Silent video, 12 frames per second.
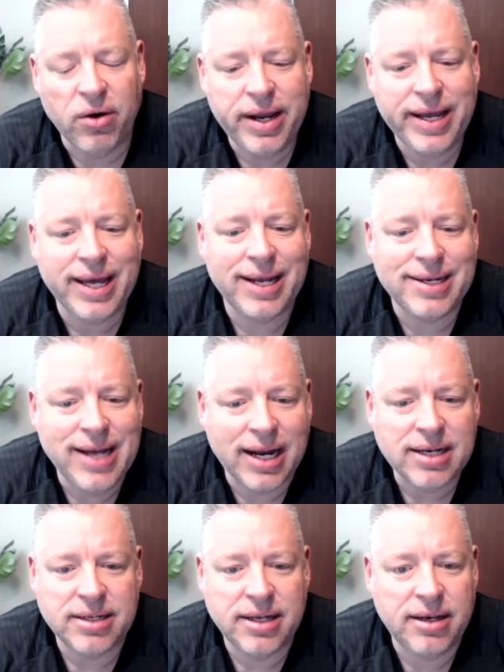
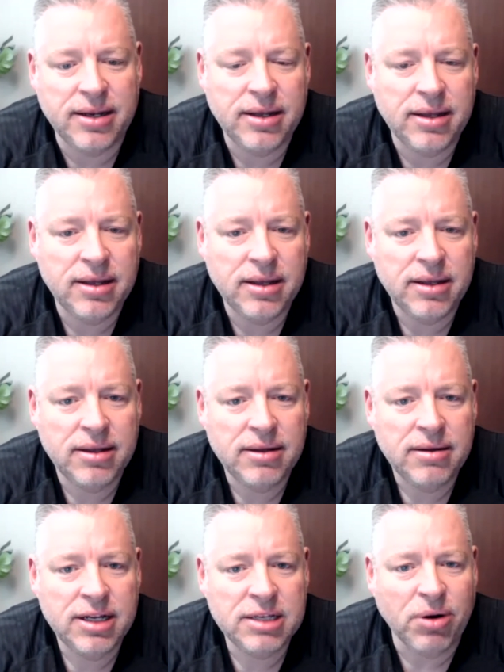connected.
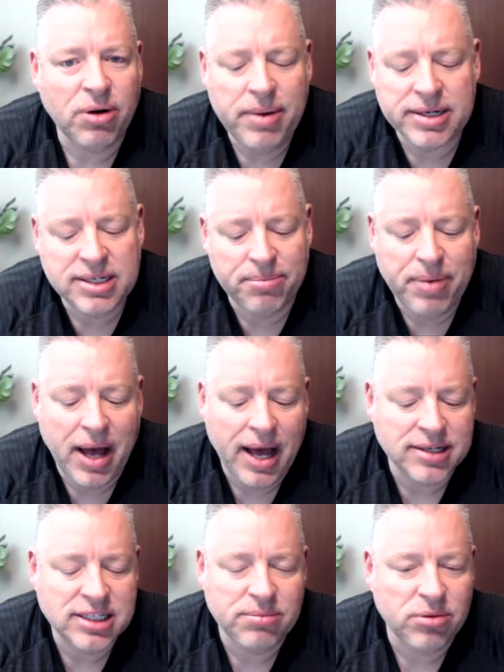It's pretty much
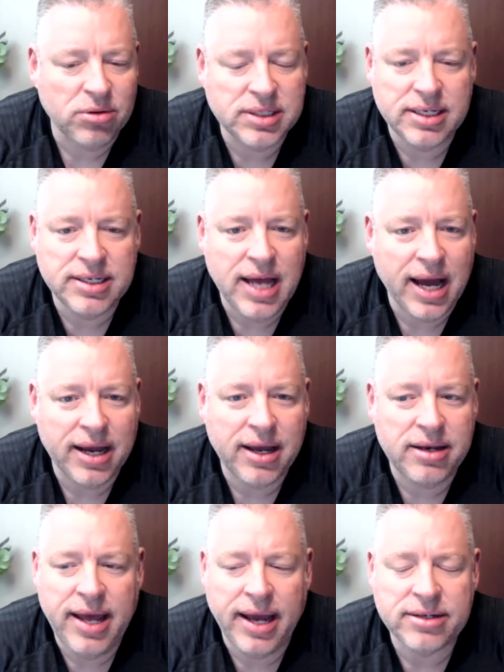impossible to not
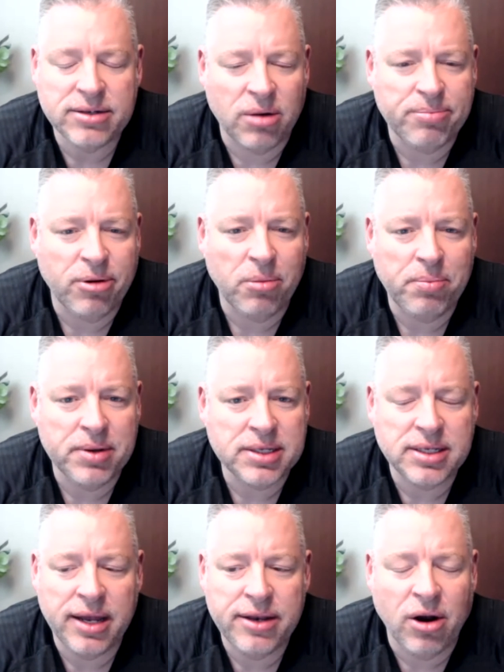connect our purpose
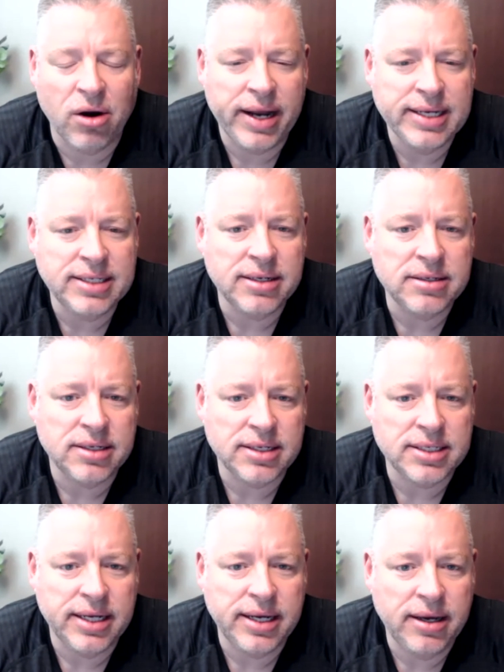and our
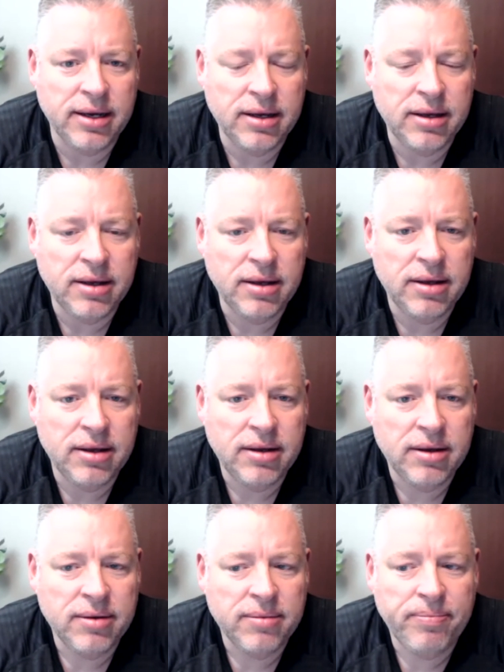identity.
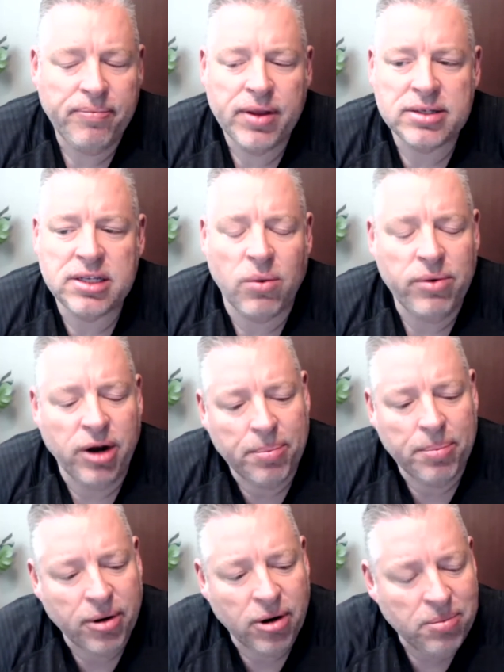So when our
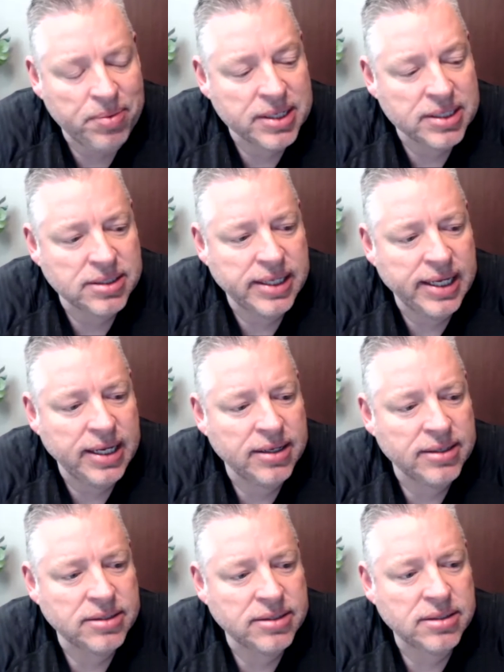purpose
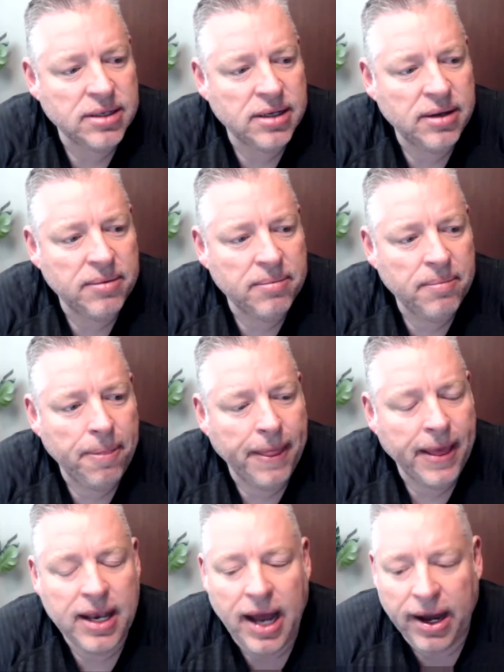is
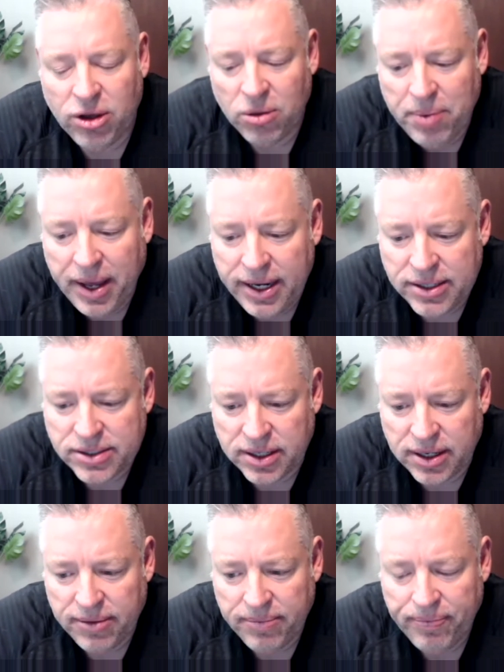an
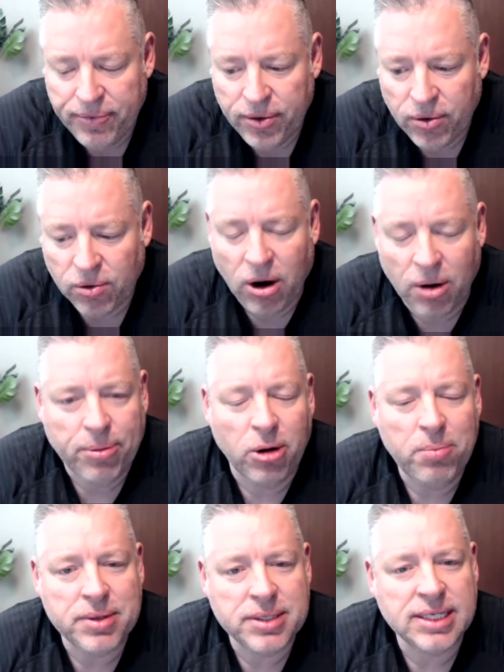occupation or our
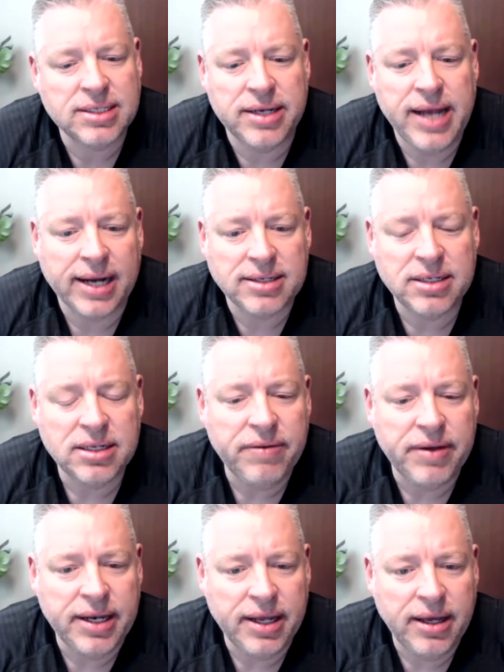purpose is an
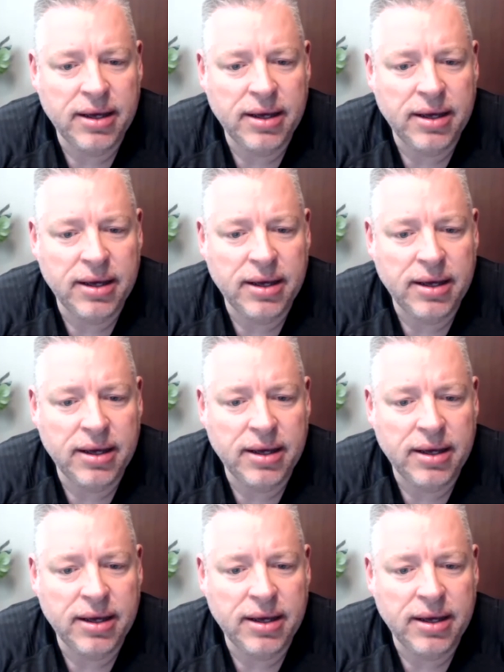activity,